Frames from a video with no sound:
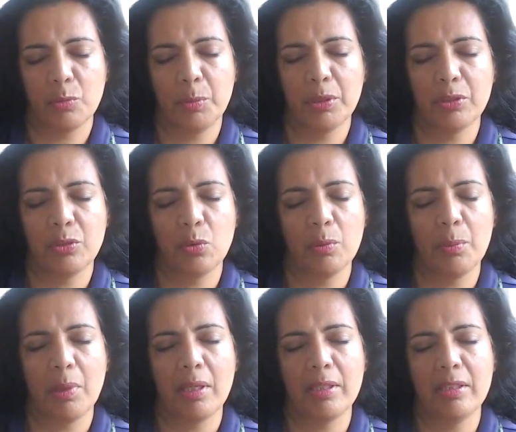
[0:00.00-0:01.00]
spiritual
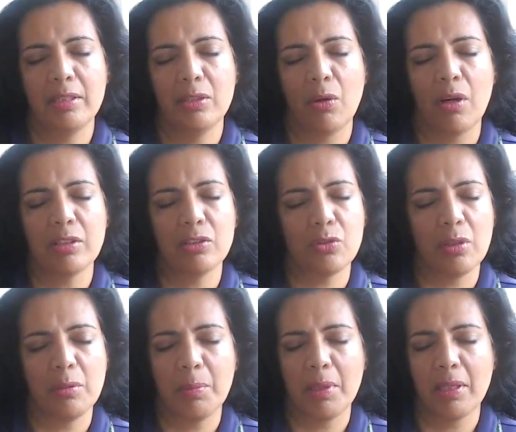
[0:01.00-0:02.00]
body, your
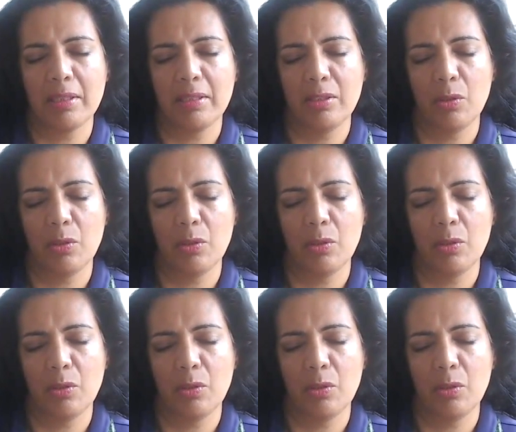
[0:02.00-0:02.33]
astral body,